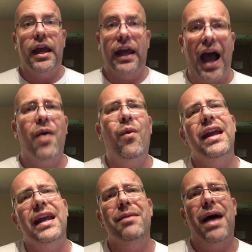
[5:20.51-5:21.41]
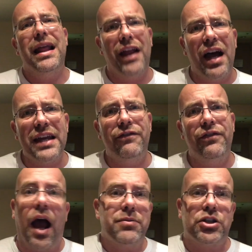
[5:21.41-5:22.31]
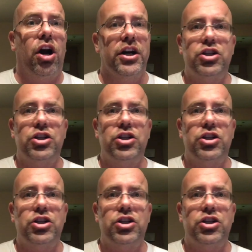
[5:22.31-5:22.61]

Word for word: and I want to end my life, I'm sorry.